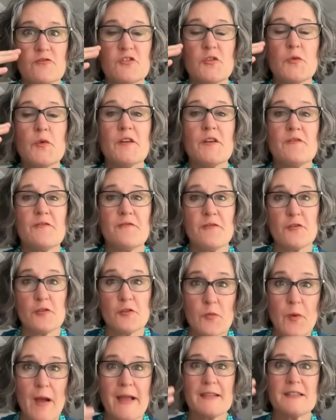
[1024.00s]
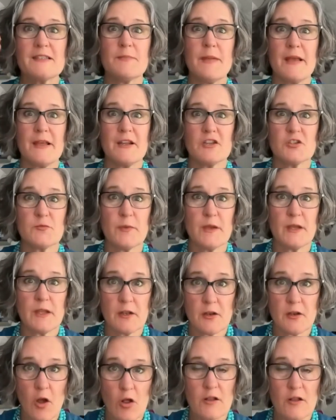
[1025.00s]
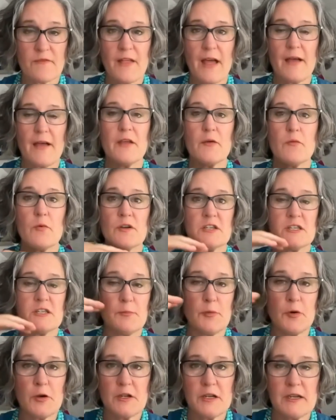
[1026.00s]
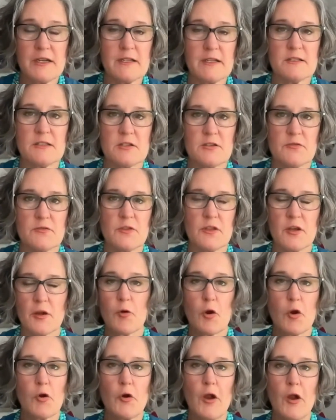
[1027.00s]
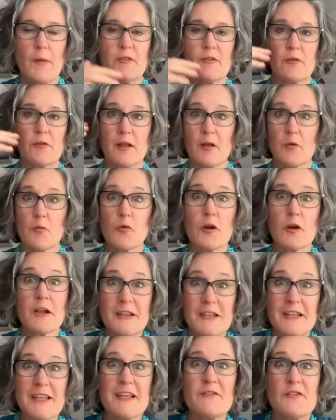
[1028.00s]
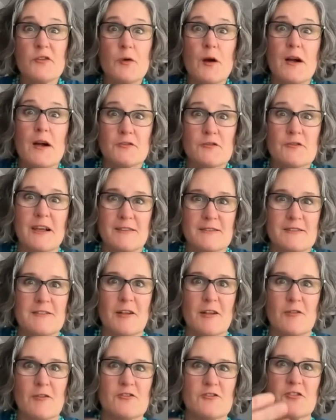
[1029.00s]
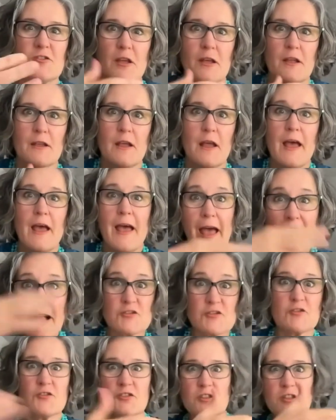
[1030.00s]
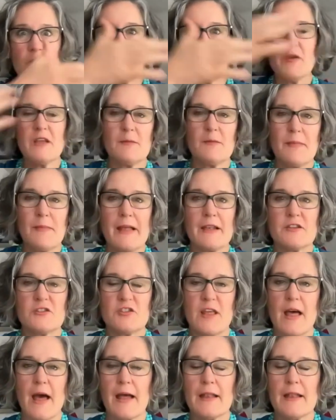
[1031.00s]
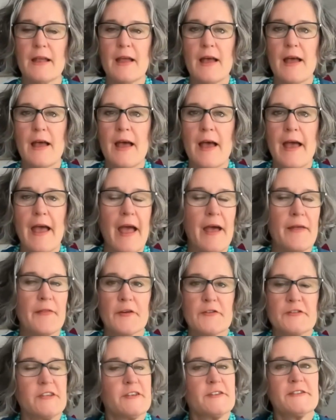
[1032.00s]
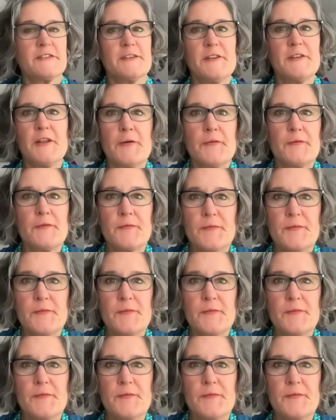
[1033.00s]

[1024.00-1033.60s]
doing food waste management and all of that and they wanted to put it into their program and they're like we're going to give you a hundred thousand dollars to the extra so that we can manage that and the hotel said no